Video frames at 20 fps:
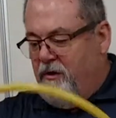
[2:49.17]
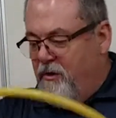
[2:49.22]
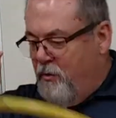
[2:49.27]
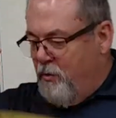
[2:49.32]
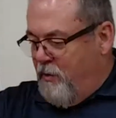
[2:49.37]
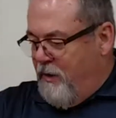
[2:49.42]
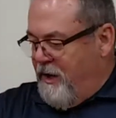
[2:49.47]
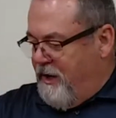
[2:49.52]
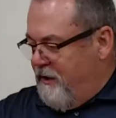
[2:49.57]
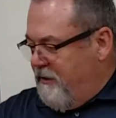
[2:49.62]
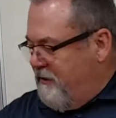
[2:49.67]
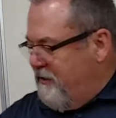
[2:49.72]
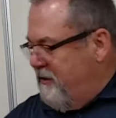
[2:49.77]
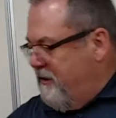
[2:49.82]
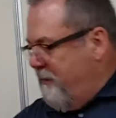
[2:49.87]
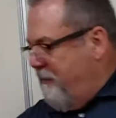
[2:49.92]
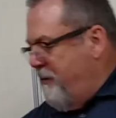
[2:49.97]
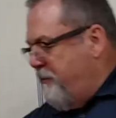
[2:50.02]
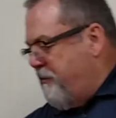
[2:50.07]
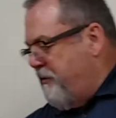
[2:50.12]
Well,
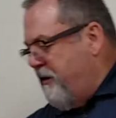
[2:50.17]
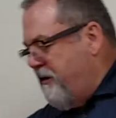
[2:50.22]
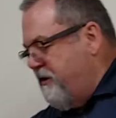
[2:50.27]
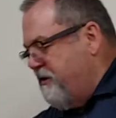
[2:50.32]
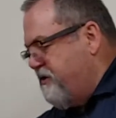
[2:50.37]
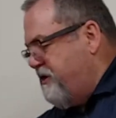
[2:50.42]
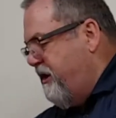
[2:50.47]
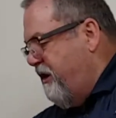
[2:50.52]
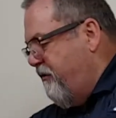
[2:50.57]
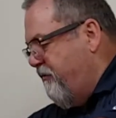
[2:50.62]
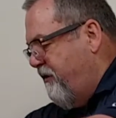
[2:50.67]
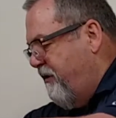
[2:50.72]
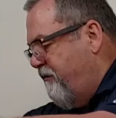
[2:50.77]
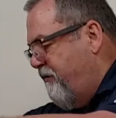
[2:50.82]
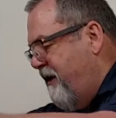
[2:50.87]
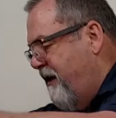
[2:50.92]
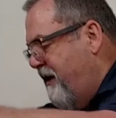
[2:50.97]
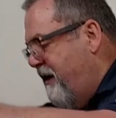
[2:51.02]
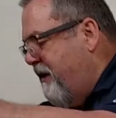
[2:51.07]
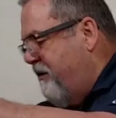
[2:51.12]
let me plug this heater in
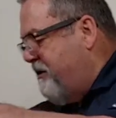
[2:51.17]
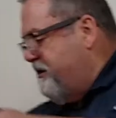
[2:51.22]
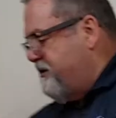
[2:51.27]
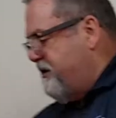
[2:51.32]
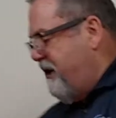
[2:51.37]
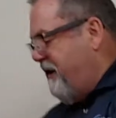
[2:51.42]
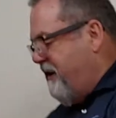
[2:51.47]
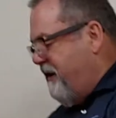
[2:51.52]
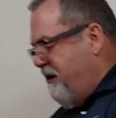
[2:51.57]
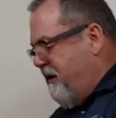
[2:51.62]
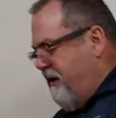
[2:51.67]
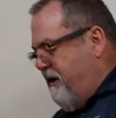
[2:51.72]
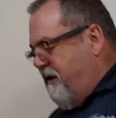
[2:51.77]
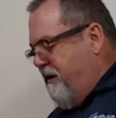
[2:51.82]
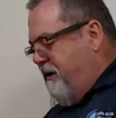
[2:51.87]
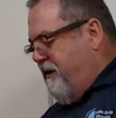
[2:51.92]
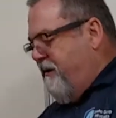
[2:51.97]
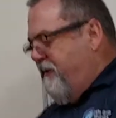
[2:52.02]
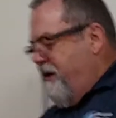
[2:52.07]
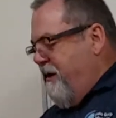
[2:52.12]
right now because I got to get
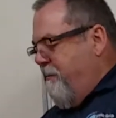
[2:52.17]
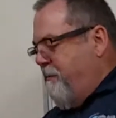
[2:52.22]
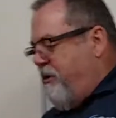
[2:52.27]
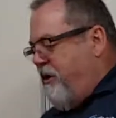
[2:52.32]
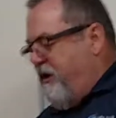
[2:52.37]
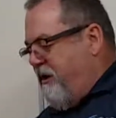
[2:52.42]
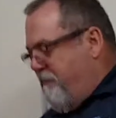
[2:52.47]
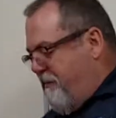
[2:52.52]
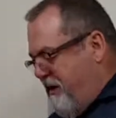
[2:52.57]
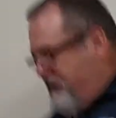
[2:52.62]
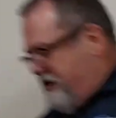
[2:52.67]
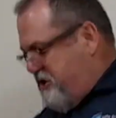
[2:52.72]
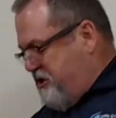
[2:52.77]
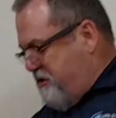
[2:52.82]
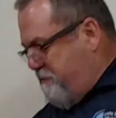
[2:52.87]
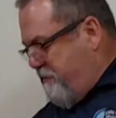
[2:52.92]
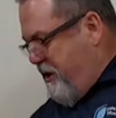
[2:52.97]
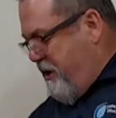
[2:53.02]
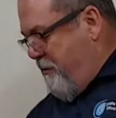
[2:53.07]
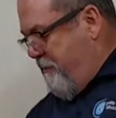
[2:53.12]
into part of my
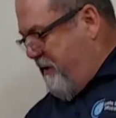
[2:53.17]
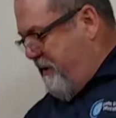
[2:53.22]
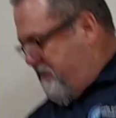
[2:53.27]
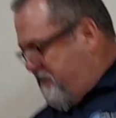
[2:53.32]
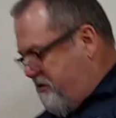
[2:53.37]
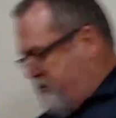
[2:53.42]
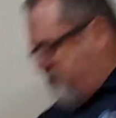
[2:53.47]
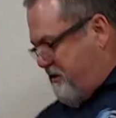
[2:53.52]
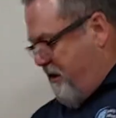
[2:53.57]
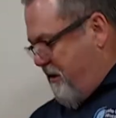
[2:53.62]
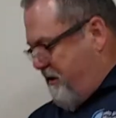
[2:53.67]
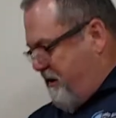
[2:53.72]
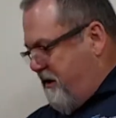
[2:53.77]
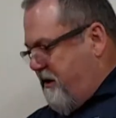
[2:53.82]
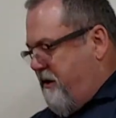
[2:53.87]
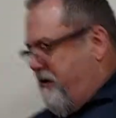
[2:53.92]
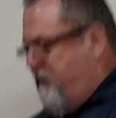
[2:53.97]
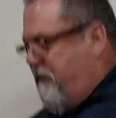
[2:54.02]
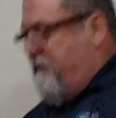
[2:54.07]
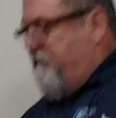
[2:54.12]
experiment started
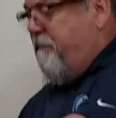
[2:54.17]
here.